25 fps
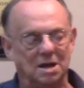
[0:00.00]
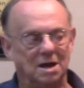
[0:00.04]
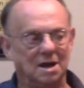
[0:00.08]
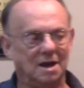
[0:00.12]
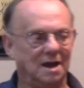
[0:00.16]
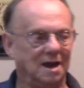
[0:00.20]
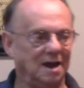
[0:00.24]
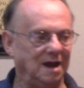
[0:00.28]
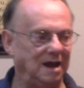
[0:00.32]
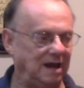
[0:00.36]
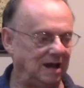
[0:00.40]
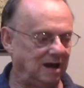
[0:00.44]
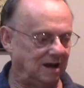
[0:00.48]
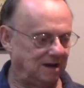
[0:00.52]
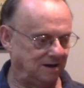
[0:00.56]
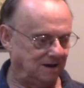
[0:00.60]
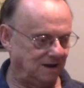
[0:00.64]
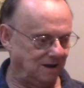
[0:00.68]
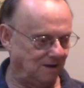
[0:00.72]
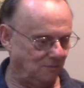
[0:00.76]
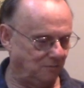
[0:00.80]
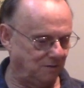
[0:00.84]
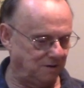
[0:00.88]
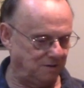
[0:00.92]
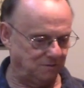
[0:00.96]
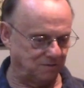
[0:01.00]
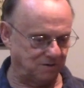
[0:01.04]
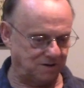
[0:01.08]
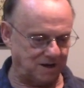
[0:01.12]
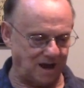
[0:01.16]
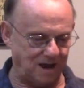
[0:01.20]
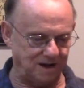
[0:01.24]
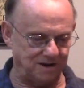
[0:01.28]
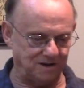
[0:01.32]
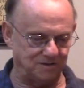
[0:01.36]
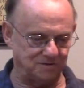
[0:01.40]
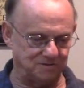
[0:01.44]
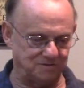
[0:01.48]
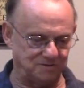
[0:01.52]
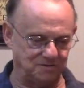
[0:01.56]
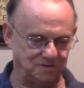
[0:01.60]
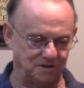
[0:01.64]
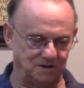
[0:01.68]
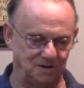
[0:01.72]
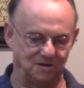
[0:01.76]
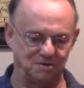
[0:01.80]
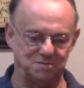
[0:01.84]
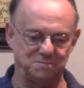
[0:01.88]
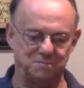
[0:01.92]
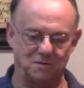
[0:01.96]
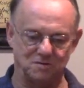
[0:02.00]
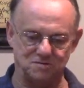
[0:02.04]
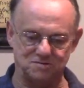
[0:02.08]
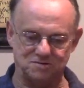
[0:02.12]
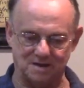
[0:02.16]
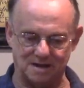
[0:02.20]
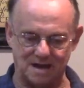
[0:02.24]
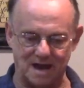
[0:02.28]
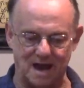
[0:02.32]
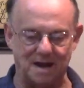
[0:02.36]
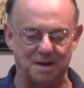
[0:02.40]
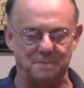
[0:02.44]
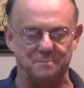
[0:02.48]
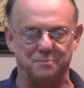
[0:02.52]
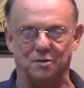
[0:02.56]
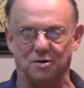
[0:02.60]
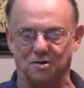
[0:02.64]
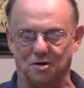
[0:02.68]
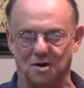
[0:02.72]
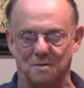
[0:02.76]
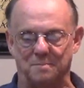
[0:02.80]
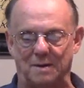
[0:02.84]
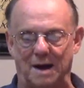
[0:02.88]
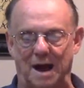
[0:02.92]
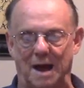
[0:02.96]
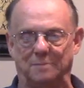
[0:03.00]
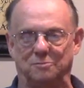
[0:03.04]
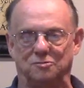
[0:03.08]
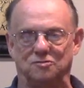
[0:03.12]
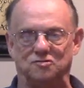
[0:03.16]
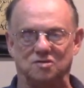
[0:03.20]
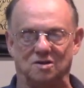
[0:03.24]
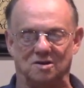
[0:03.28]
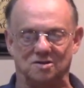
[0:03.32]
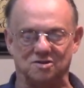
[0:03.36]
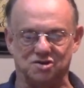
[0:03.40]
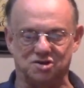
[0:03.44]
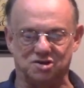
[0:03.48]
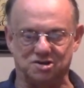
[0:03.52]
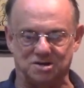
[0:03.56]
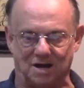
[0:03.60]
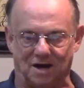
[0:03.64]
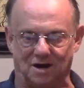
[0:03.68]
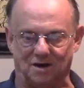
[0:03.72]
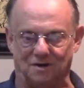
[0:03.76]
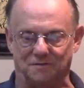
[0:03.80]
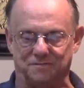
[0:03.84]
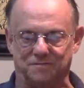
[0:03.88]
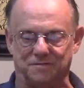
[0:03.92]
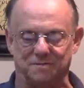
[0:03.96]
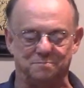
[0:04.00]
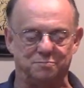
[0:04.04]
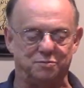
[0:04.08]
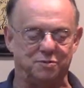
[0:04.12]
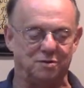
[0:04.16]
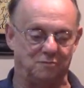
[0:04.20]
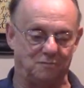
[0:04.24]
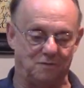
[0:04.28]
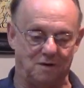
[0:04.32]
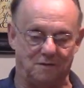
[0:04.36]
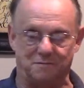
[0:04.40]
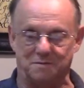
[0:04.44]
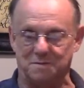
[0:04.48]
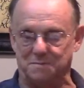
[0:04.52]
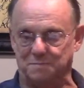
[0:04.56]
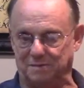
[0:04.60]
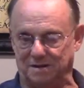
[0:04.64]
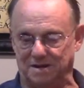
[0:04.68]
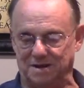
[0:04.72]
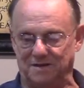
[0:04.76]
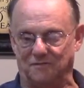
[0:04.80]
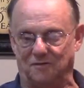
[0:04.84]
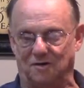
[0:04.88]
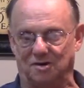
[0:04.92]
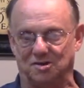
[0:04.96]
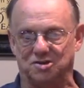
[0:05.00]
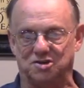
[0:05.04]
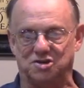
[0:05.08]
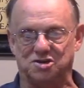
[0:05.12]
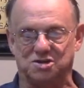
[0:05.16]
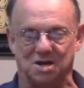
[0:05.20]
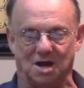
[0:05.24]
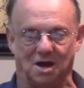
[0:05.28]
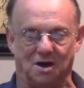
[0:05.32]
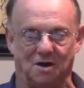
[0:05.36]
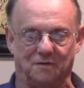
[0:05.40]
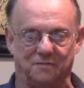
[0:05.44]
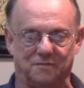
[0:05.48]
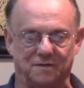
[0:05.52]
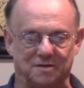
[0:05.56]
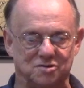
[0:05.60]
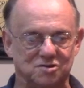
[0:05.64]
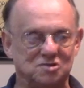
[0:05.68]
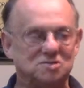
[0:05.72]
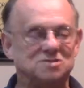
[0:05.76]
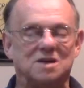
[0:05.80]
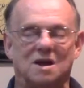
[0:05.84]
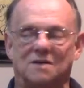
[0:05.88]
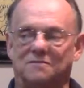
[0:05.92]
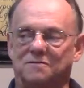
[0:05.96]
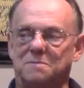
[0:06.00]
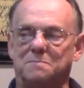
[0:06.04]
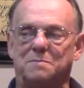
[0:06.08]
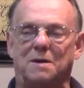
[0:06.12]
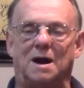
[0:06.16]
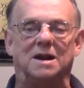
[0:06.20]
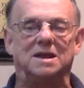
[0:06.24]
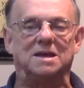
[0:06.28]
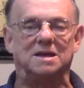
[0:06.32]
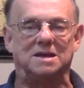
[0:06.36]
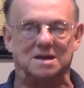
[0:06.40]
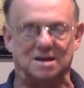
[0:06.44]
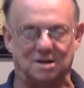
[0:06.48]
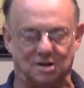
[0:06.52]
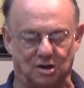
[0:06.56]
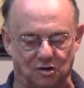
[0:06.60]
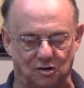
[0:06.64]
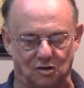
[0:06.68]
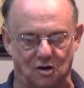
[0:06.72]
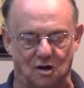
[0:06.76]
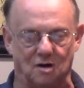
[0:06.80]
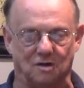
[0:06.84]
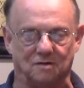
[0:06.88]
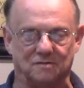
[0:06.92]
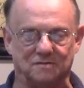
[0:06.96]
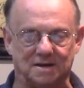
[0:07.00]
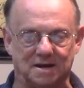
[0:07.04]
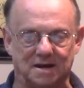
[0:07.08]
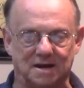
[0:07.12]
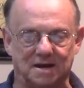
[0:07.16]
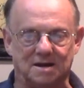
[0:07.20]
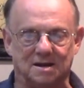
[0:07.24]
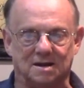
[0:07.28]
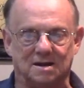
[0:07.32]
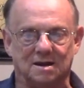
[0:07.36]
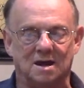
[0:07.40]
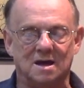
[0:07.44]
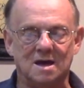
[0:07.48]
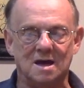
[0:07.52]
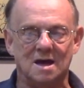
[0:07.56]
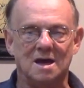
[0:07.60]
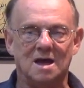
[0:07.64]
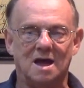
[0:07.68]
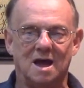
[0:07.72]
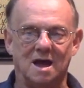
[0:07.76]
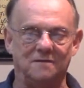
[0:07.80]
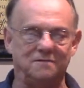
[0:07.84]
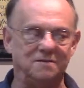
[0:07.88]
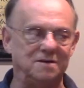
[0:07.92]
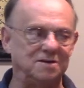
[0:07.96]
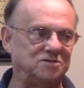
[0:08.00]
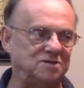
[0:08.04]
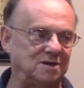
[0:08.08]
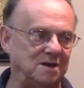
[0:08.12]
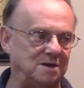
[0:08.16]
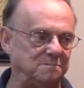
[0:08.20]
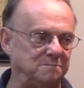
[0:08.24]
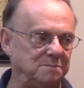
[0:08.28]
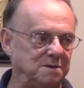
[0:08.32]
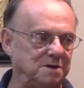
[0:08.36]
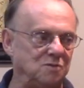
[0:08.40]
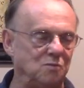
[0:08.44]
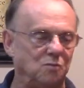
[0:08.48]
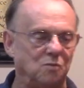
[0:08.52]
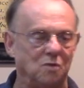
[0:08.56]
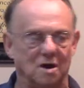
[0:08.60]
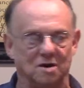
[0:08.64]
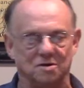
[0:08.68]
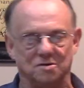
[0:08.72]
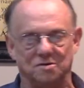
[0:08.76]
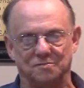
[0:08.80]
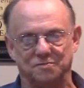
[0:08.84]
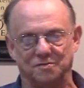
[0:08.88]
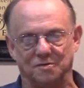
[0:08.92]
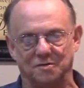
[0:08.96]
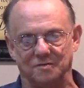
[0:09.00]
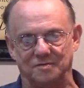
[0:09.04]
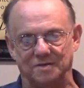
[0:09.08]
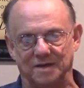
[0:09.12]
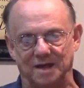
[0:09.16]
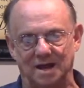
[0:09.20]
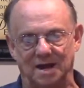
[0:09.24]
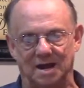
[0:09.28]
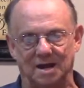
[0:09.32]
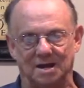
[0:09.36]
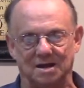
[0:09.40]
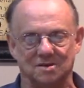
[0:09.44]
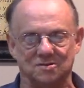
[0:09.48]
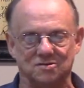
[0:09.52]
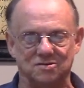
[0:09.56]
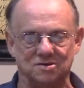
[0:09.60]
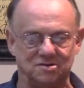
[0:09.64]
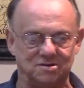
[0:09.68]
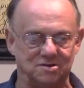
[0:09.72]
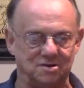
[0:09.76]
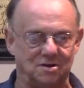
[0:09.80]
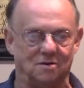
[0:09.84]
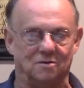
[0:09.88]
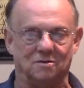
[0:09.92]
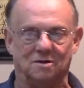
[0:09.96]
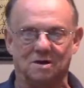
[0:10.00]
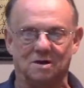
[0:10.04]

and uh, we were kind of you know supposed to kind of put our bibles on the shelf and put what we believe on the shelf and just everybody get along then and everything be wonderful then and just you know